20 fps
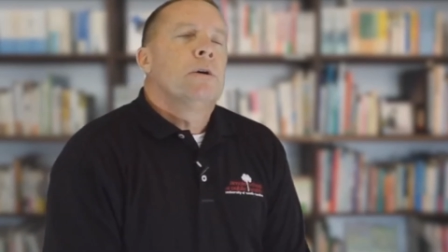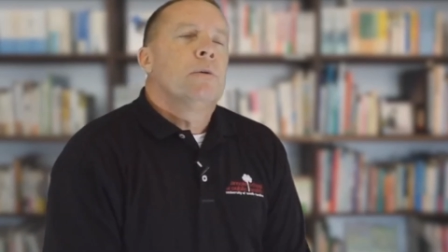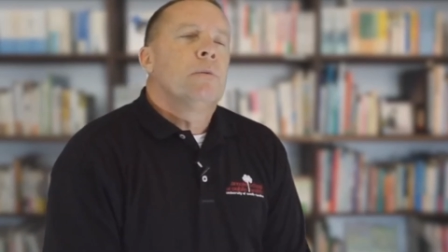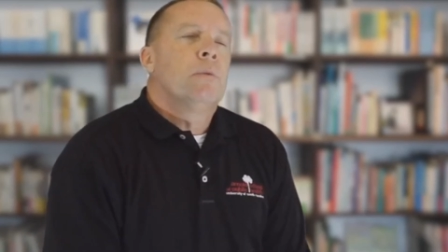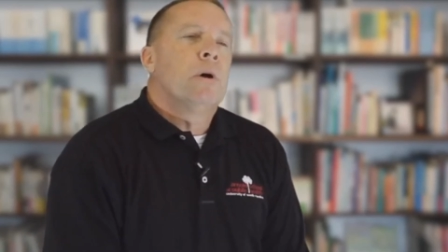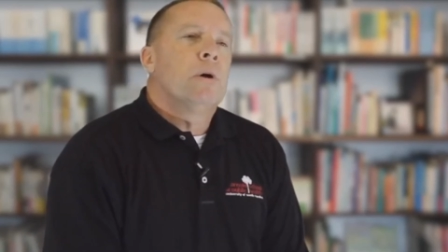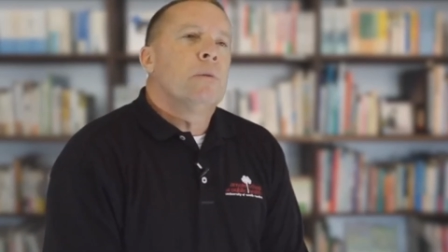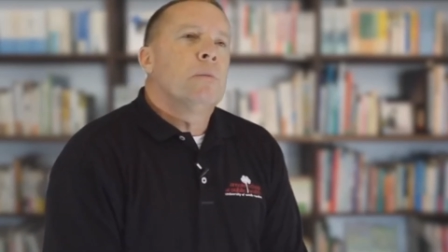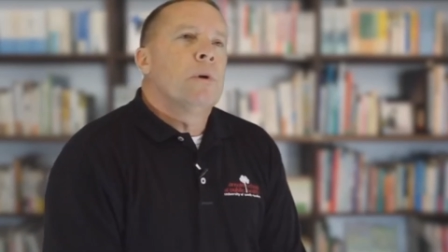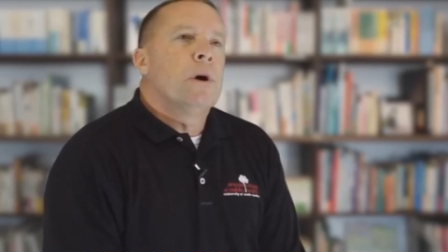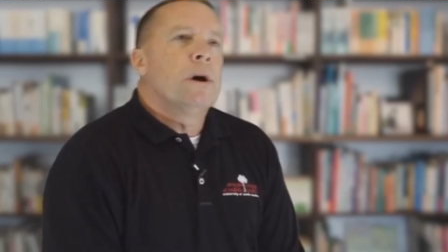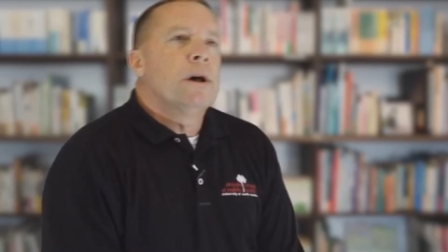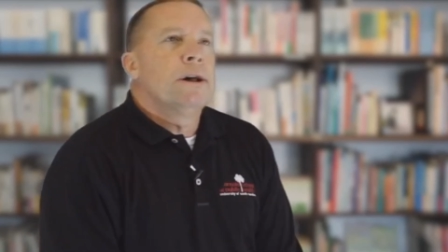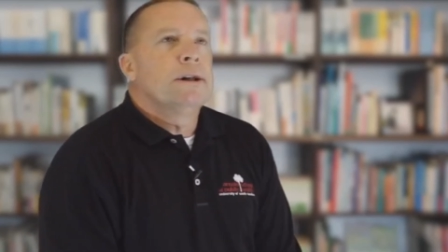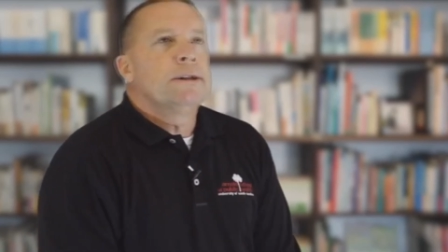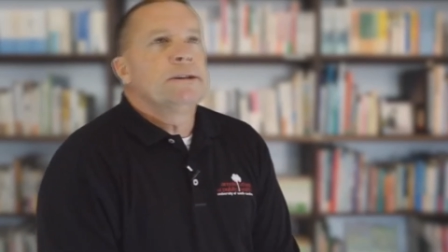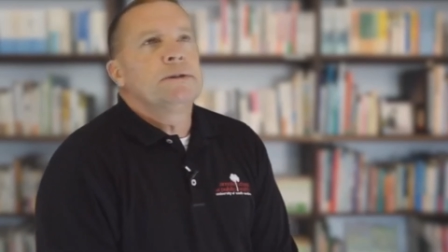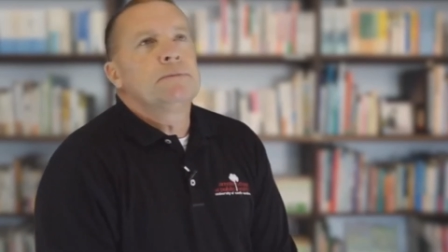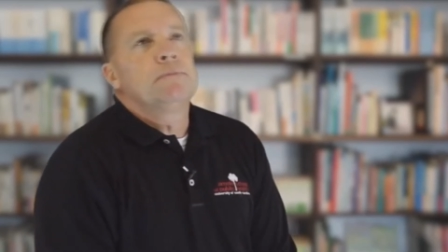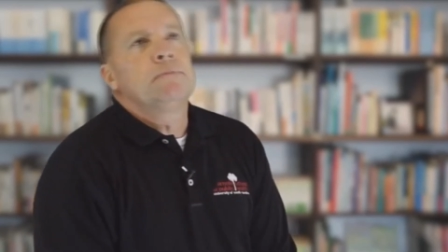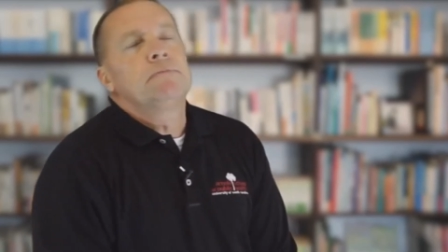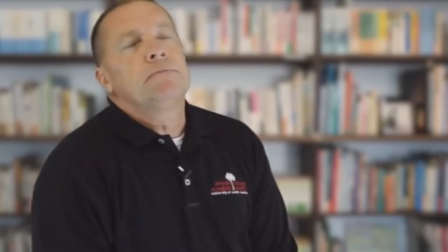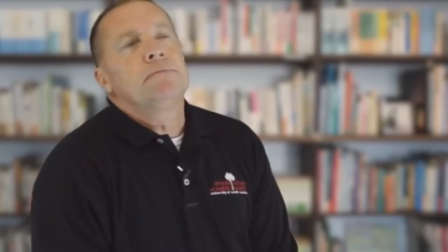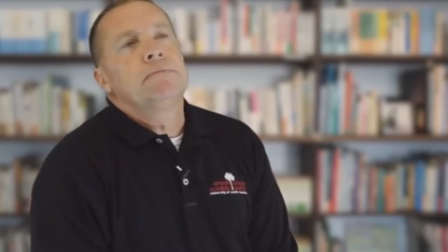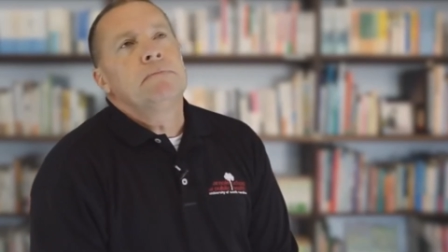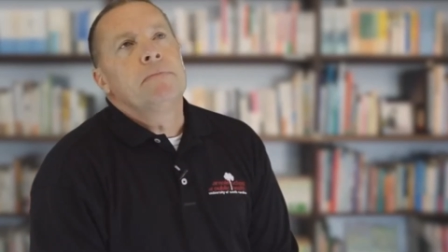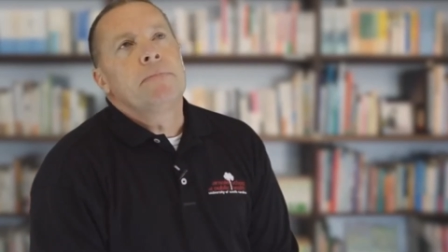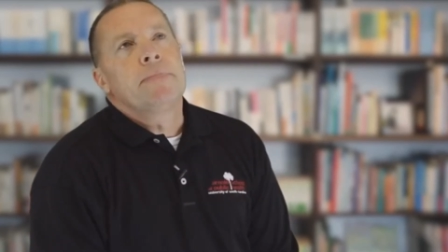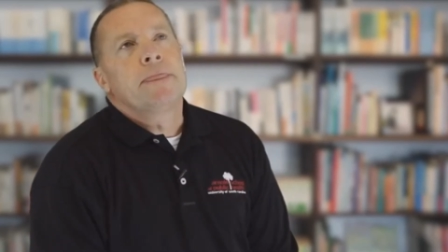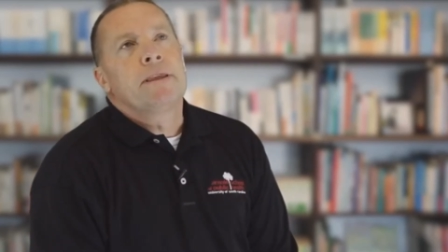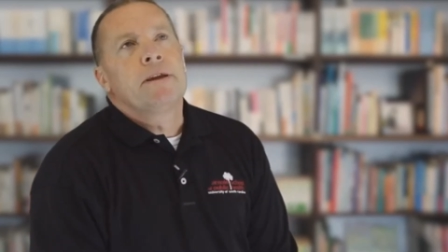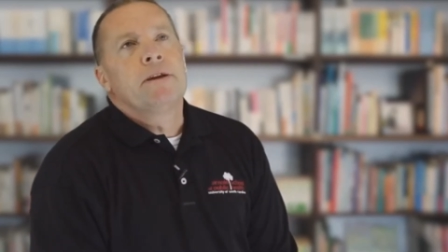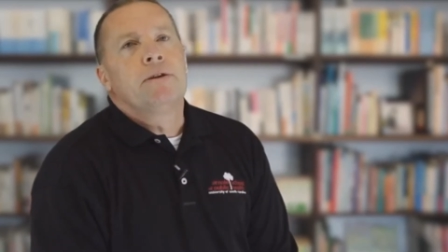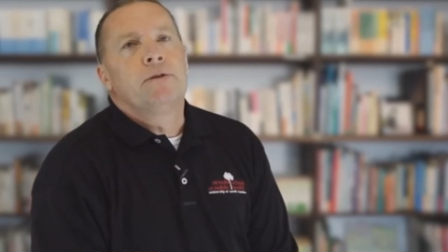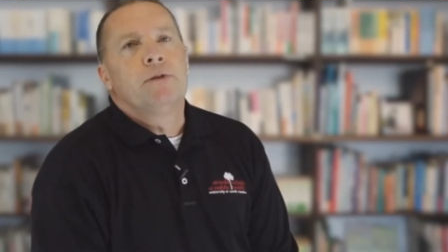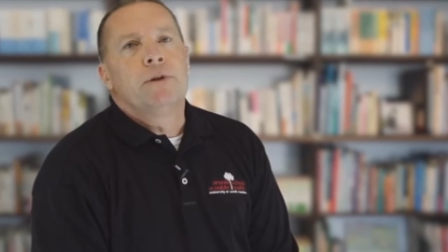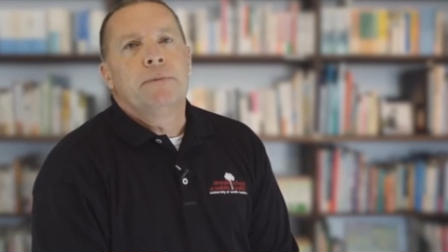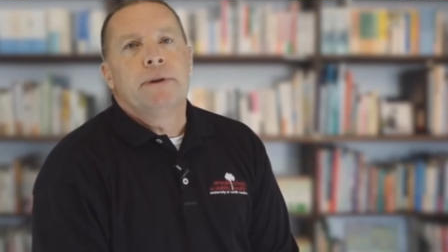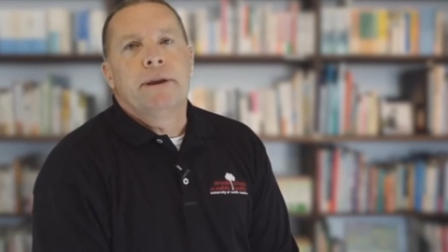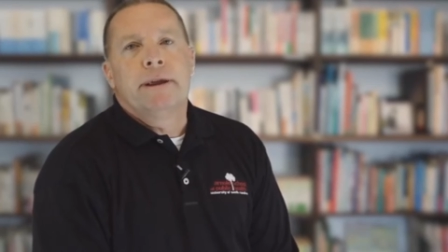what was
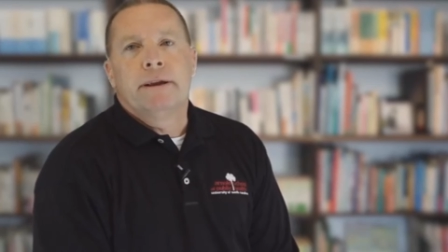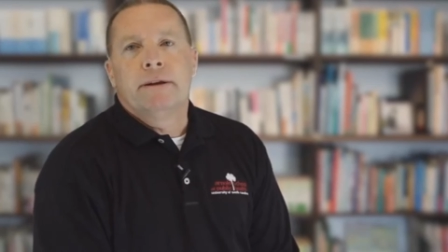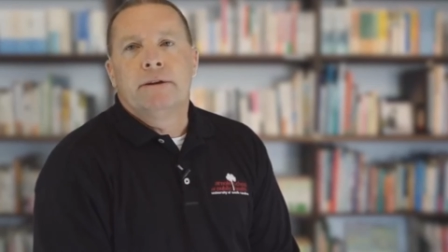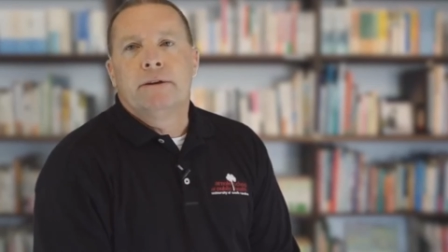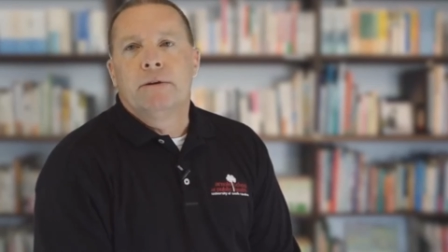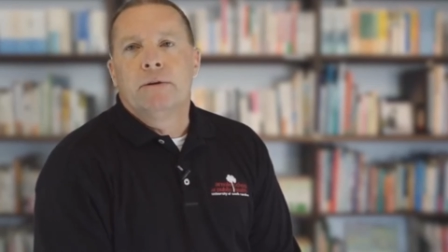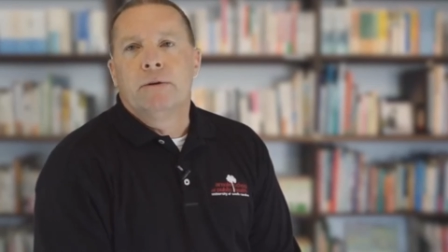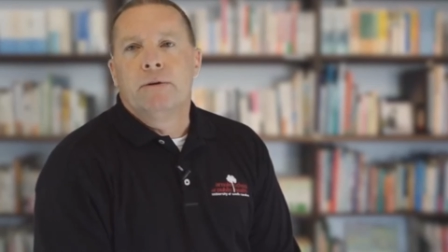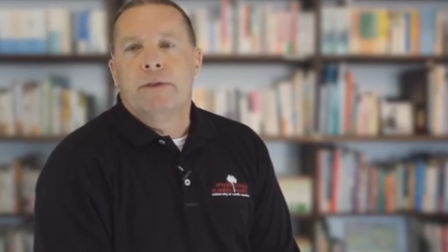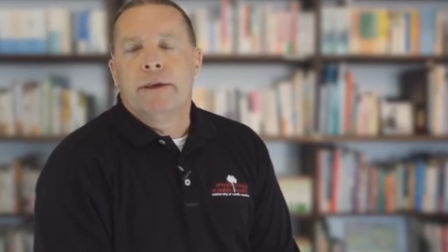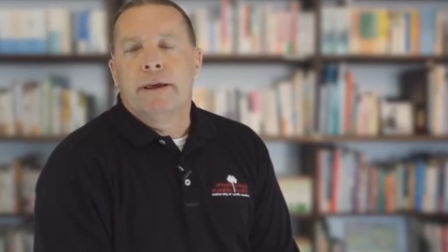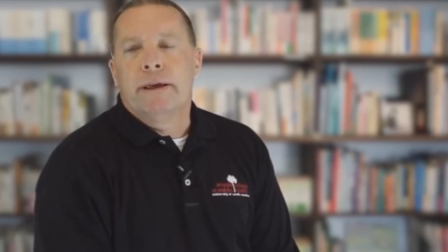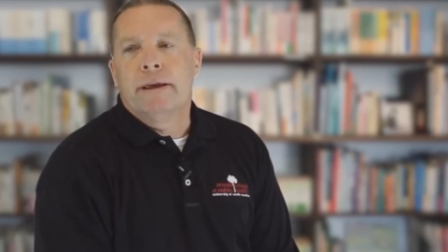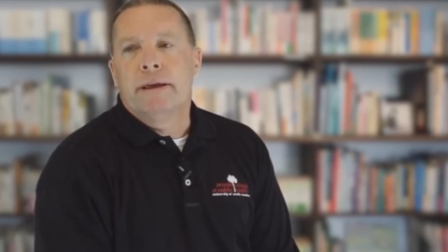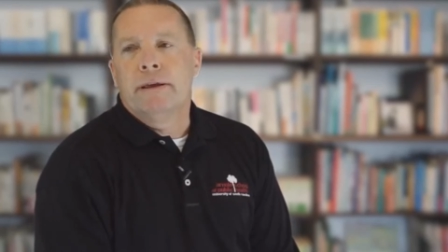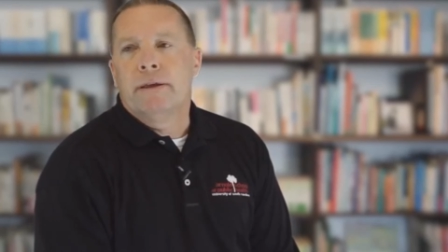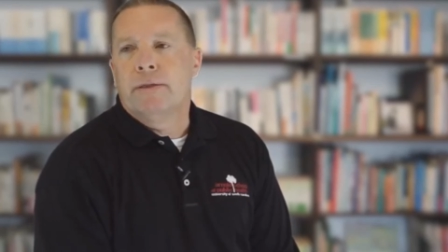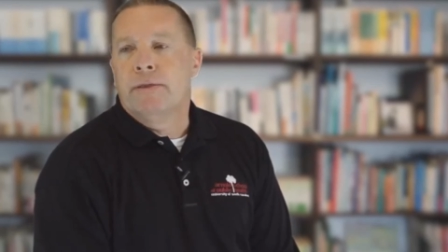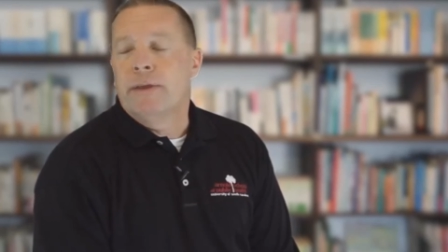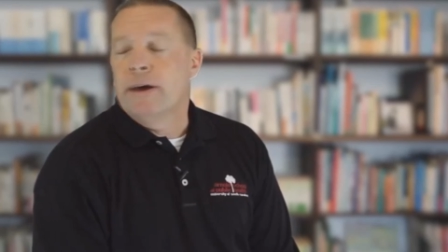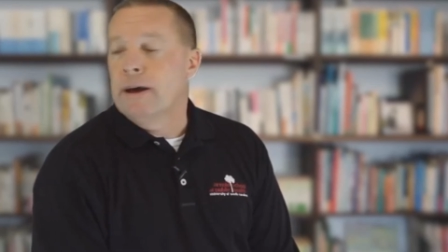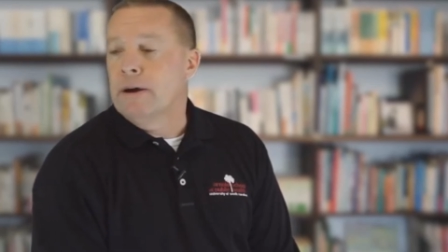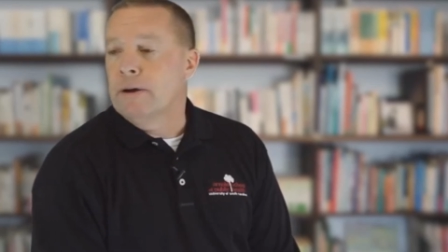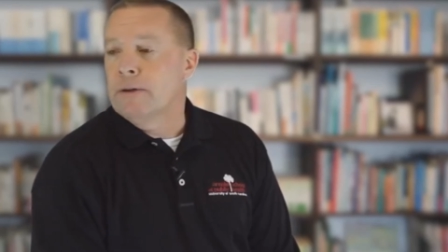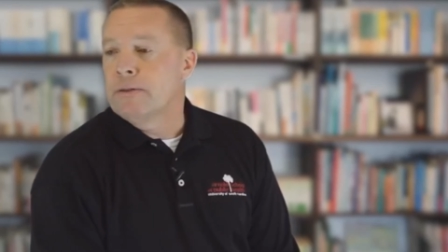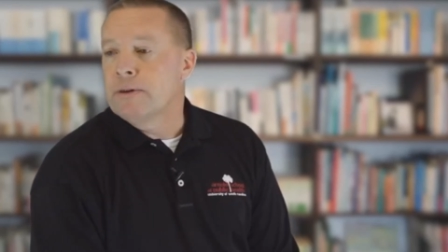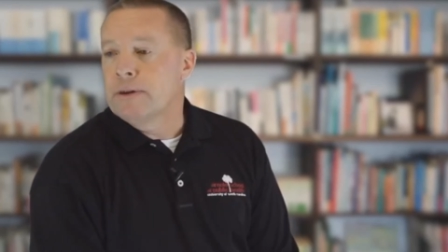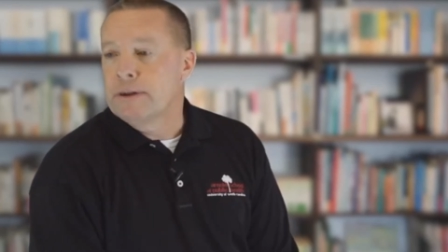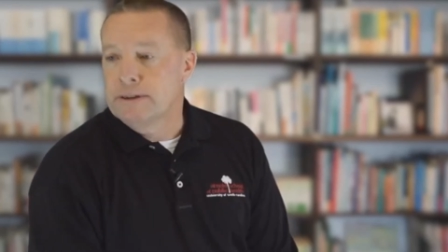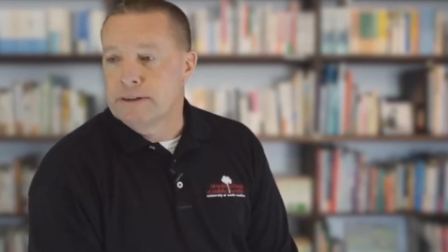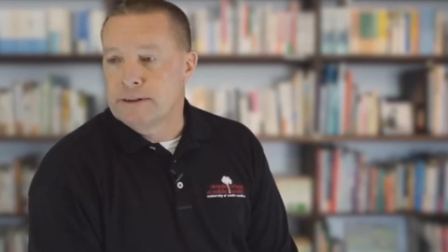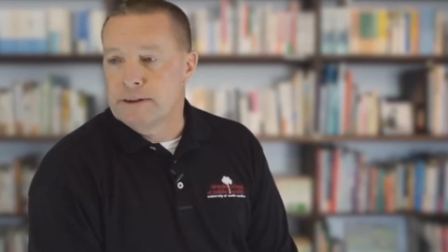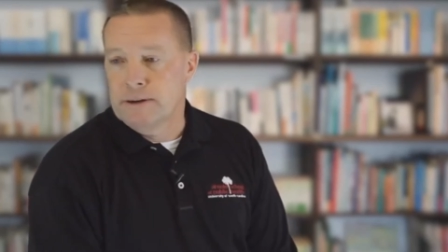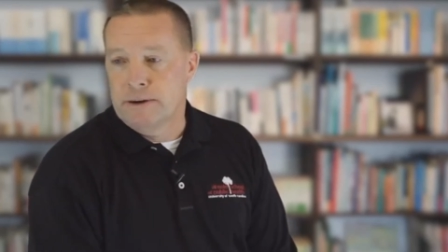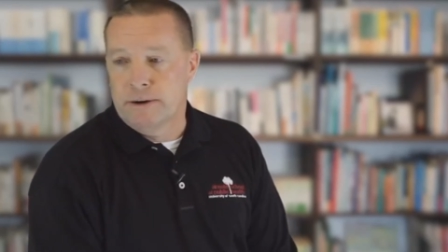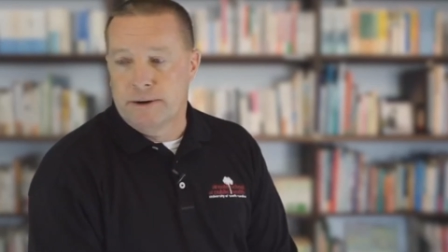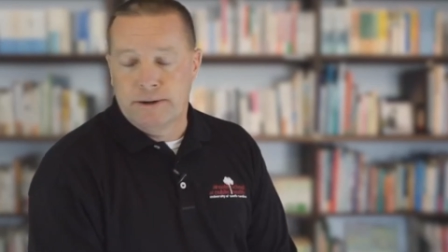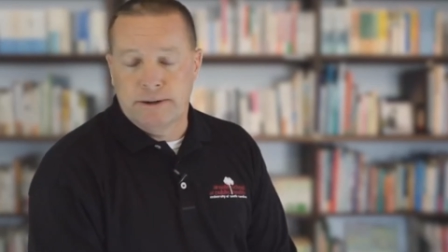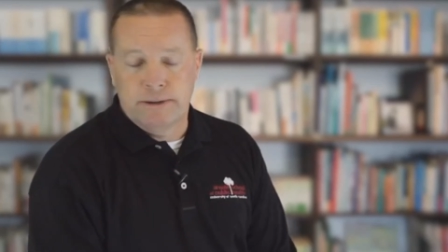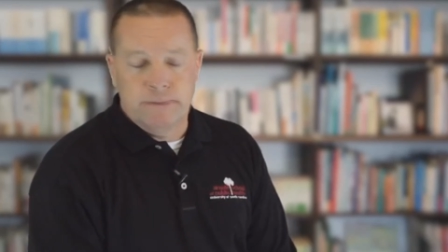contributing to the, the health
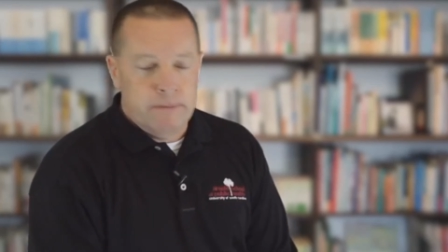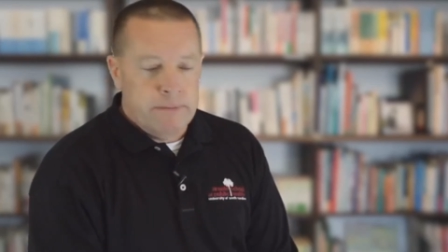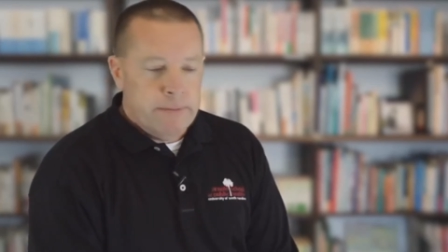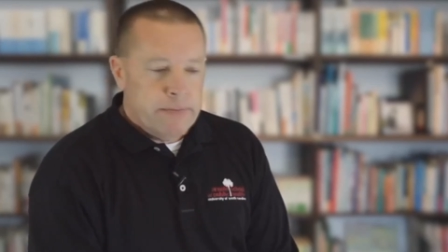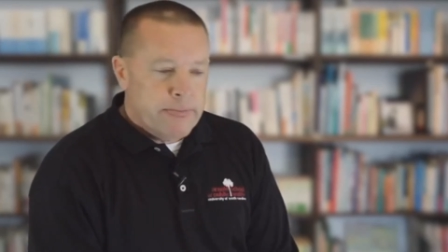concerns.